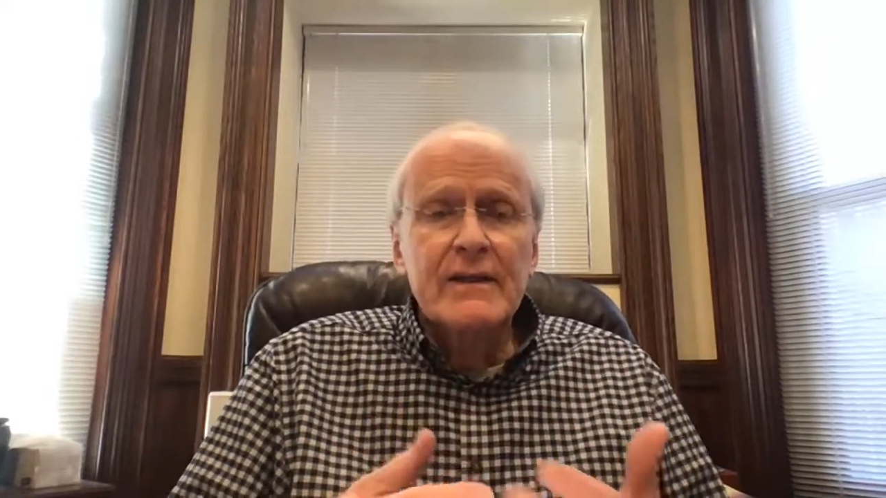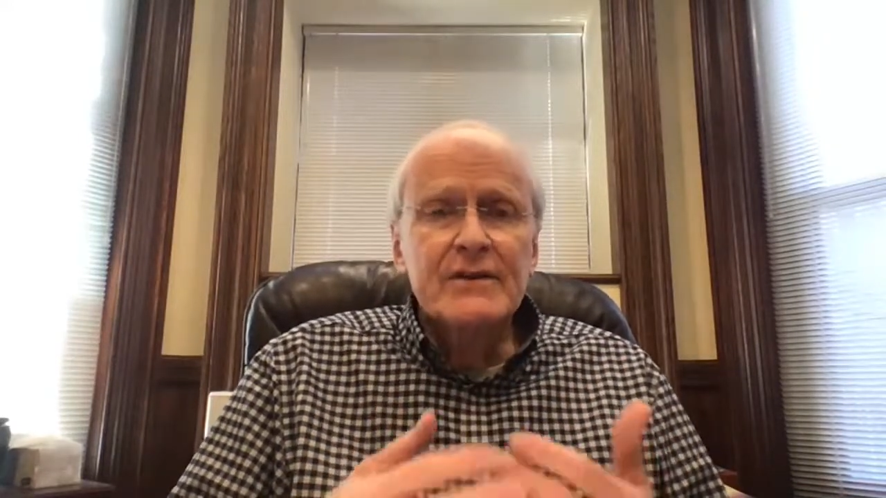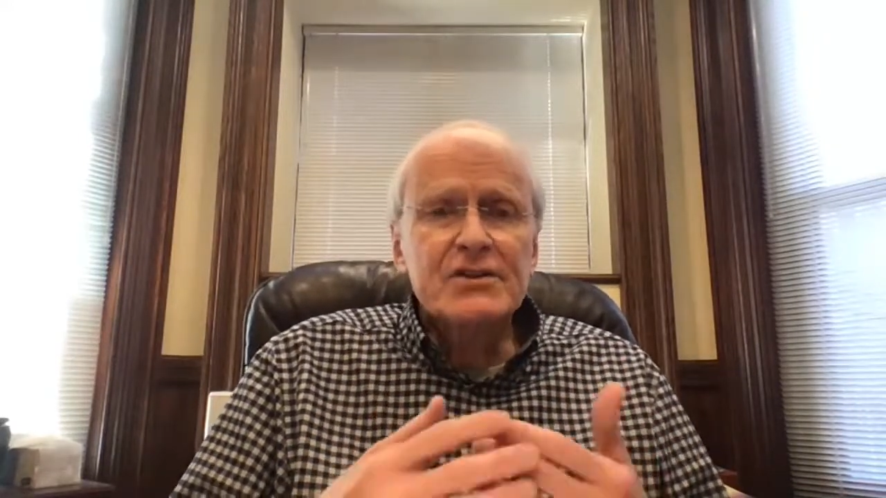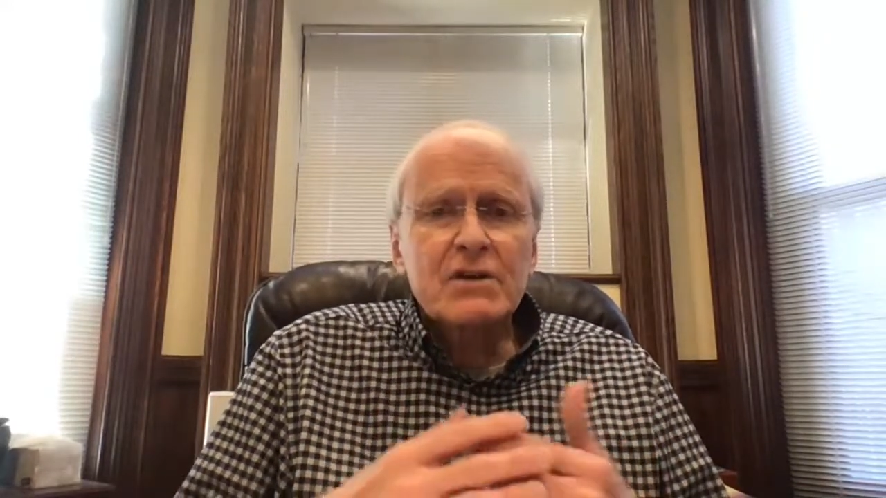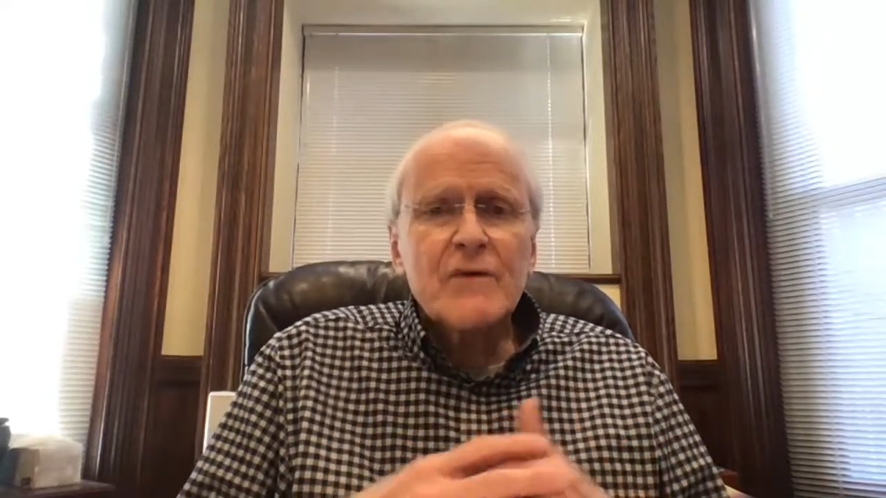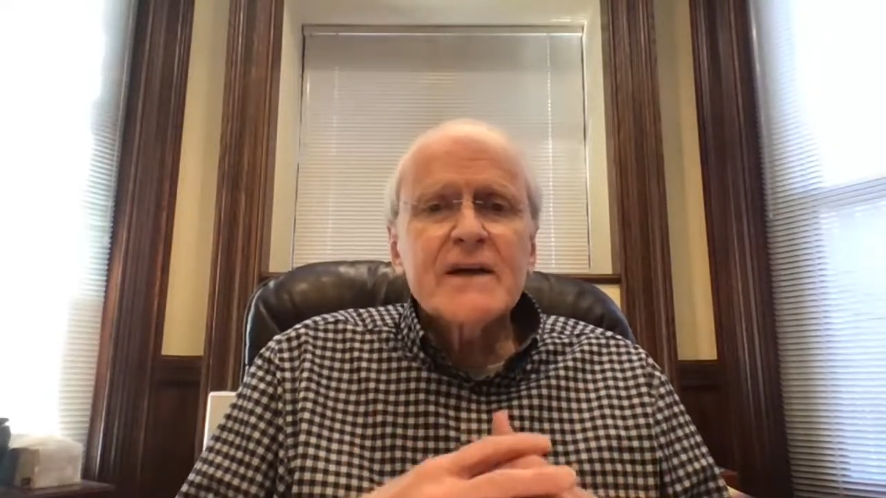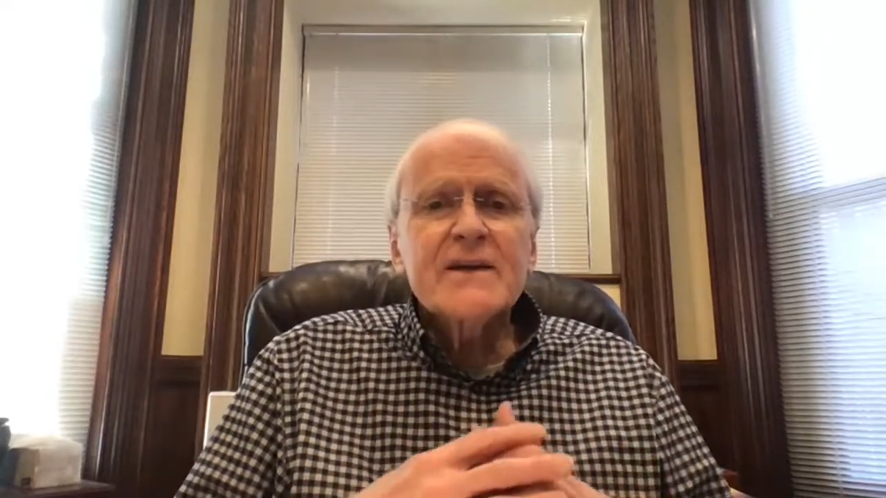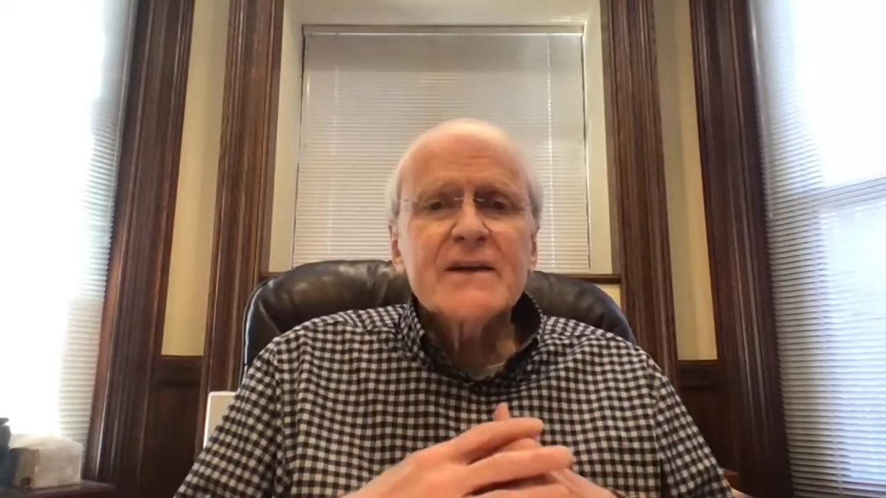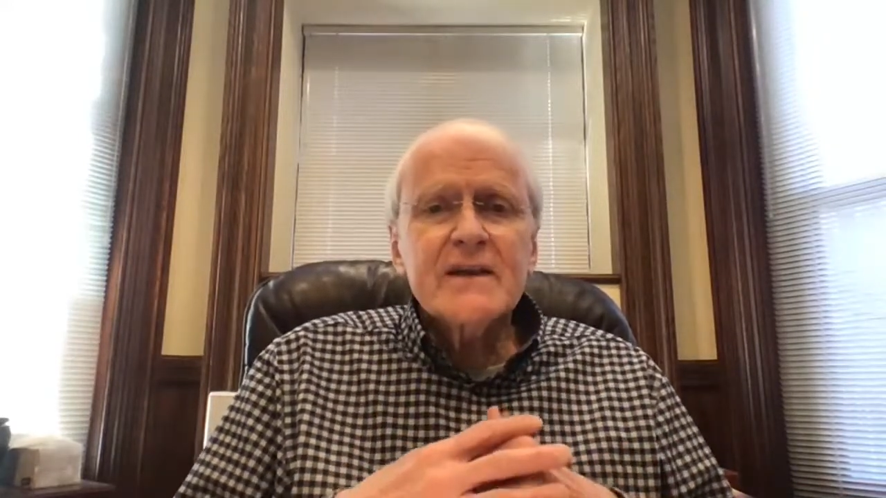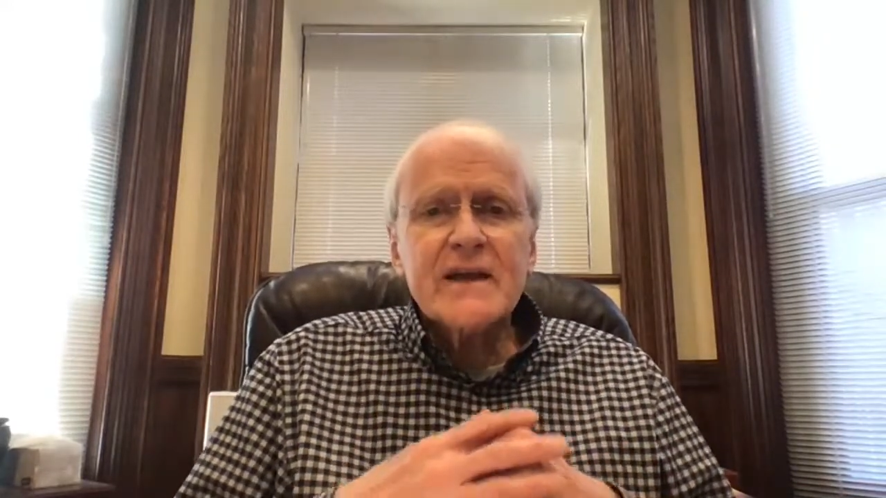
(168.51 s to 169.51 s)
The
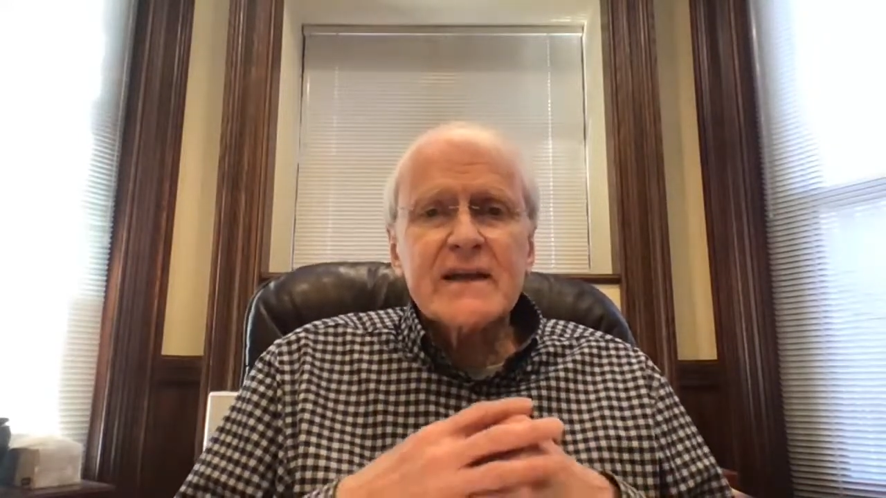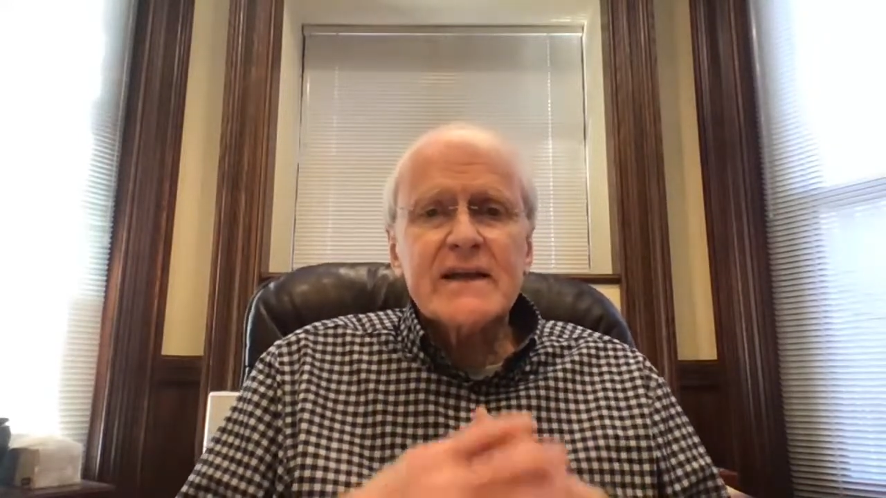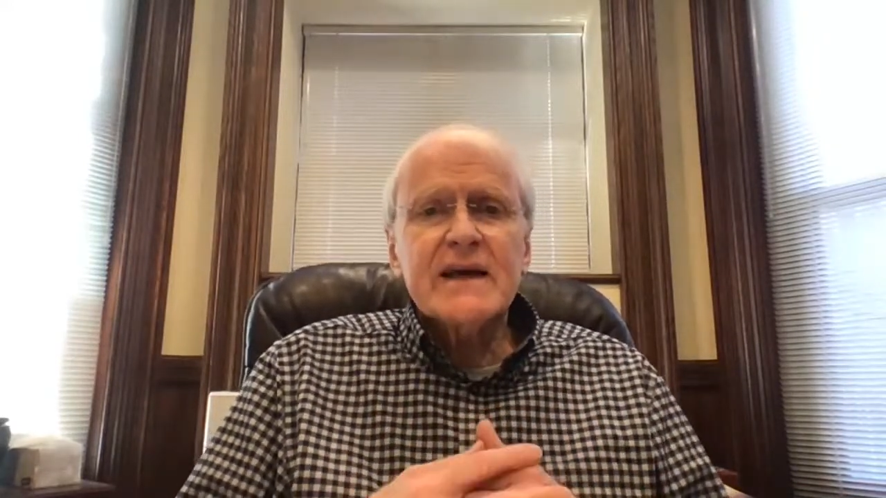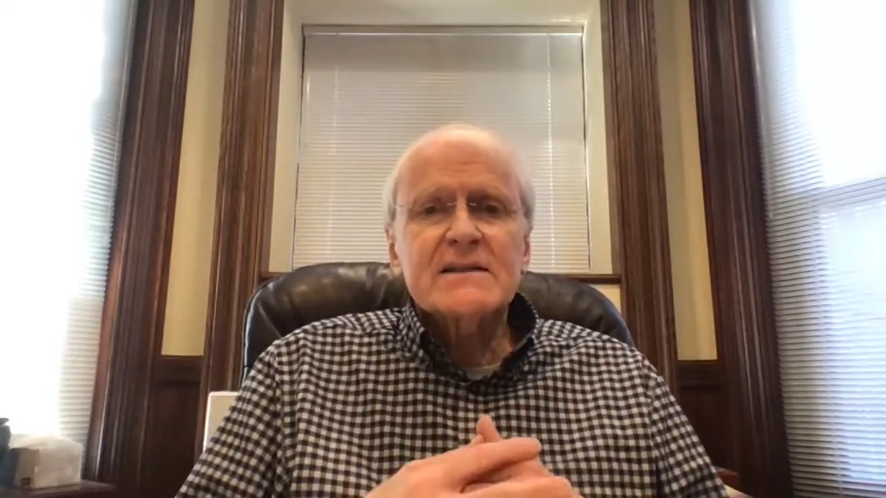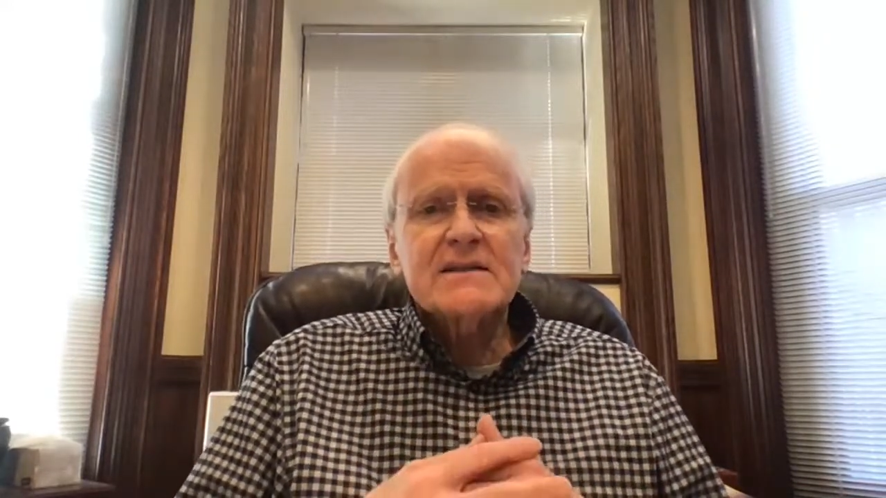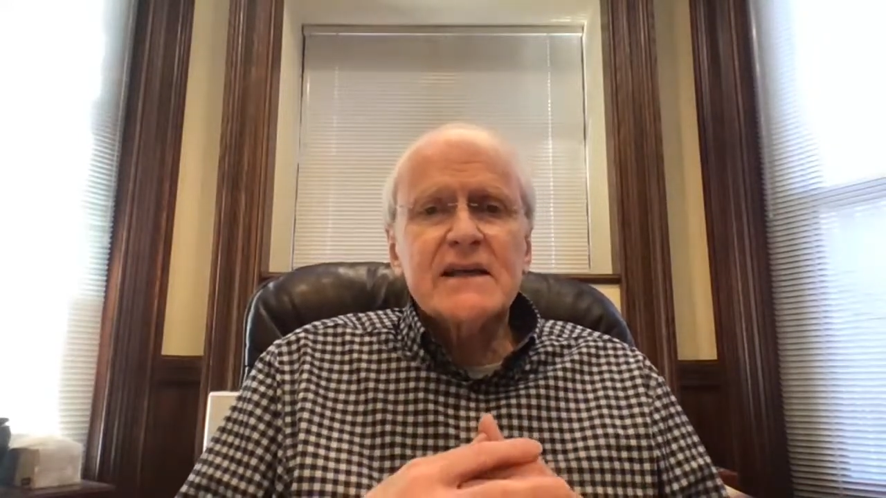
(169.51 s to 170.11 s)
serenity that, yes,